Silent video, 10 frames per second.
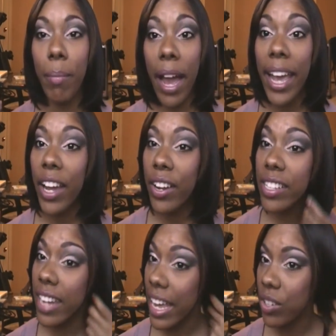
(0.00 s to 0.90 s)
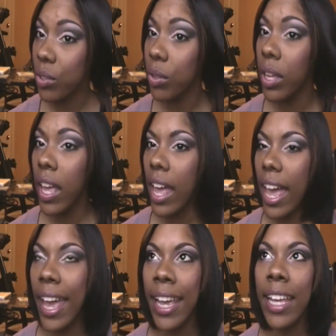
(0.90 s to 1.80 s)
my hair is natural
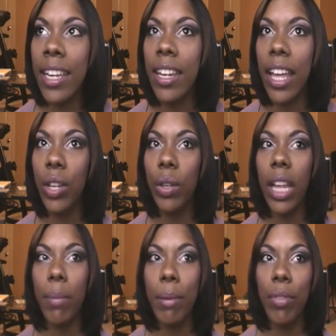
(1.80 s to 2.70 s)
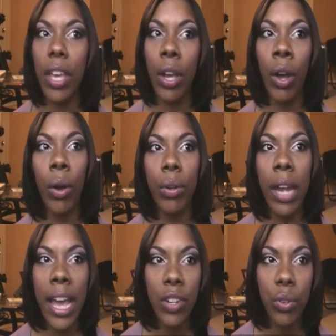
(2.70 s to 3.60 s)
and I know a lot of people think, oh,
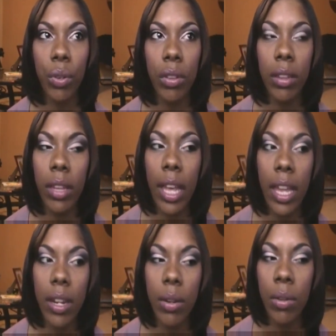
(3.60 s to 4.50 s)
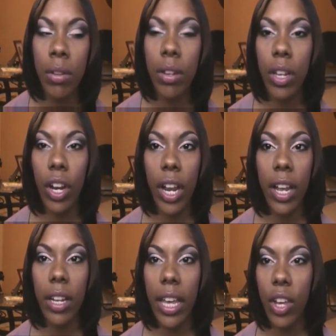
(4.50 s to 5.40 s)
natural, then your
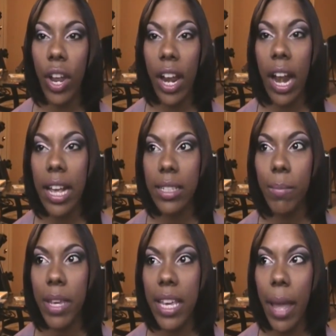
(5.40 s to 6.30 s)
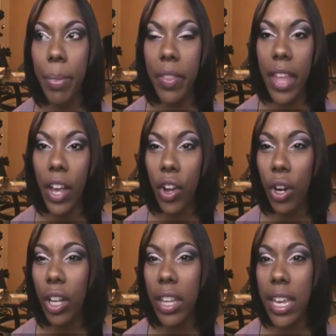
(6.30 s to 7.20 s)
hair, like your hair has to be kept in that
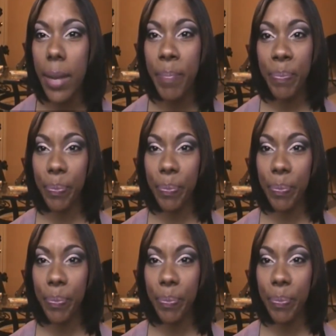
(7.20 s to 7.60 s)
curling